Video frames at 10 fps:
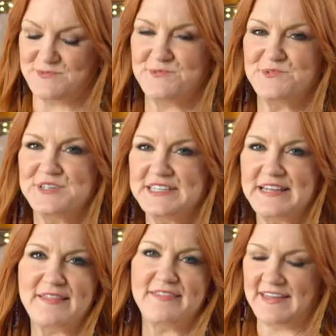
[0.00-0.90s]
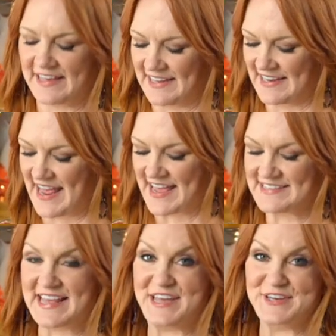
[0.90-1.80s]
really thicken as
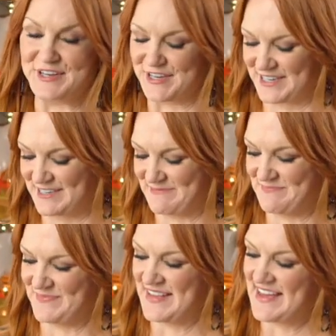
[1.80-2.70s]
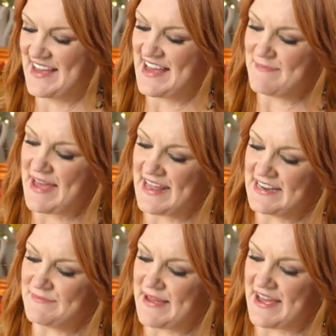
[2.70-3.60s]
they cook. Adding
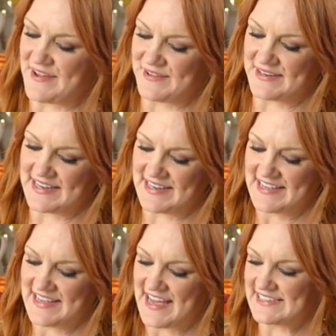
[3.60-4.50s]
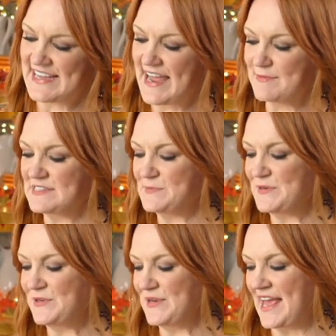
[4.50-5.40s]
about a
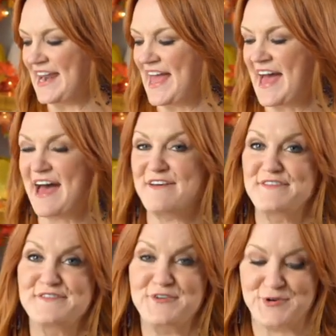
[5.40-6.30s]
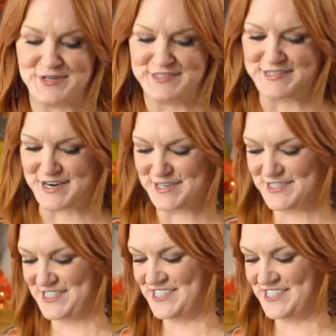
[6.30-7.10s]
tablespoon and a half of cornstarch.